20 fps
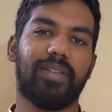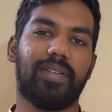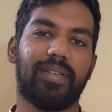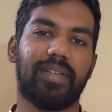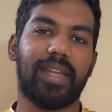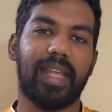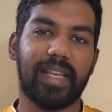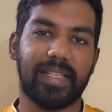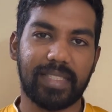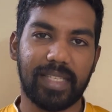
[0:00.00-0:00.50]

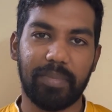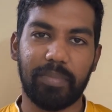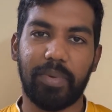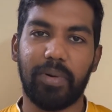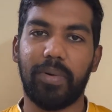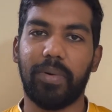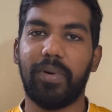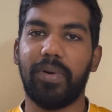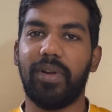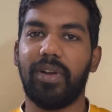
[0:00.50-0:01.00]
takes up
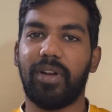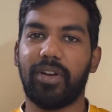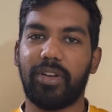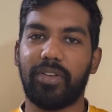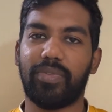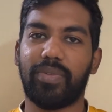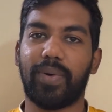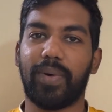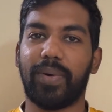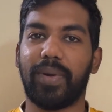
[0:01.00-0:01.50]
whole lot
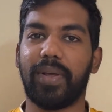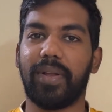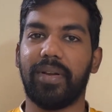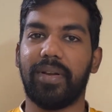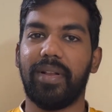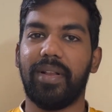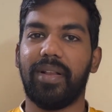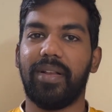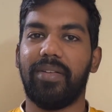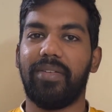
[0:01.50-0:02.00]
of water,
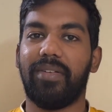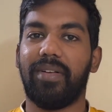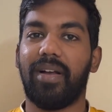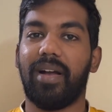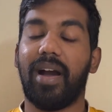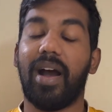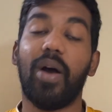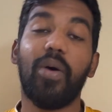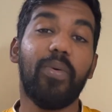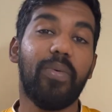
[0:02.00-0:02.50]

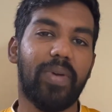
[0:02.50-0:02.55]
how